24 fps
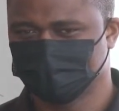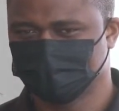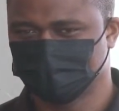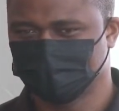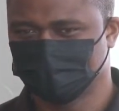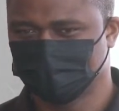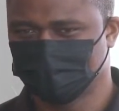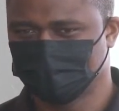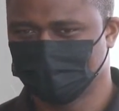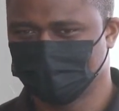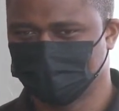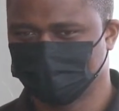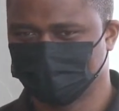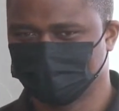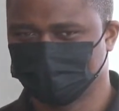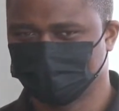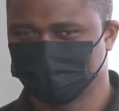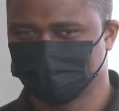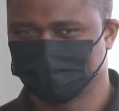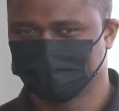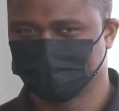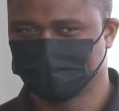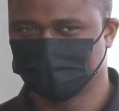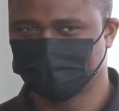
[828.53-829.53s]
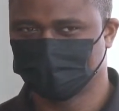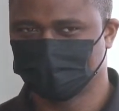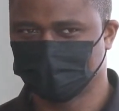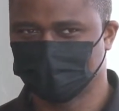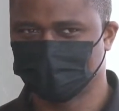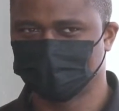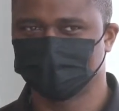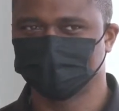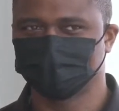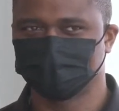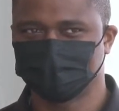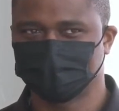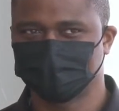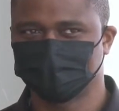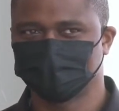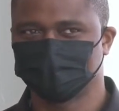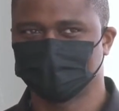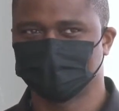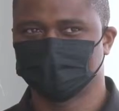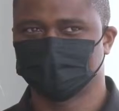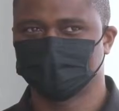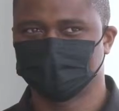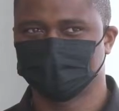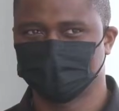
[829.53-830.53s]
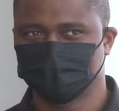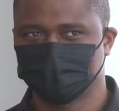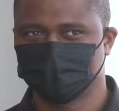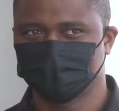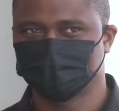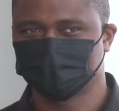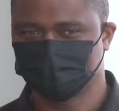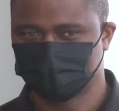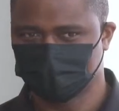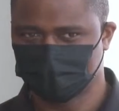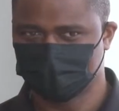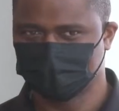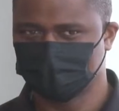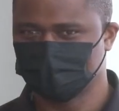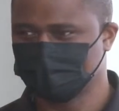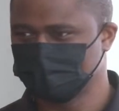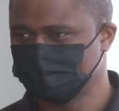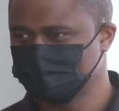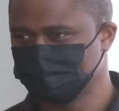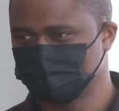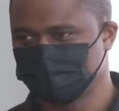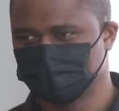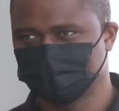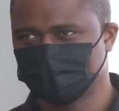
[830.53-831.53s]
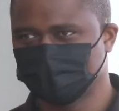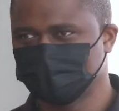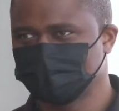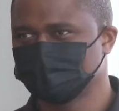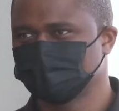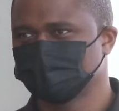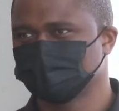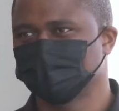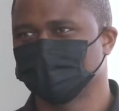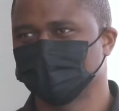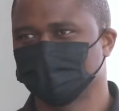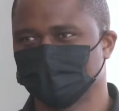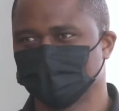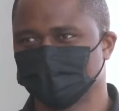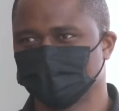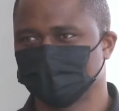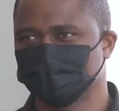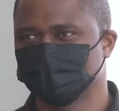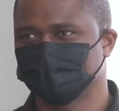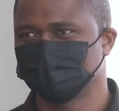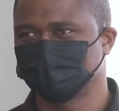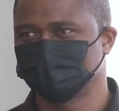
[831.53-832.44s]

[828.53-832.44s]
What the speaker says: We held our granddad in the highest regard.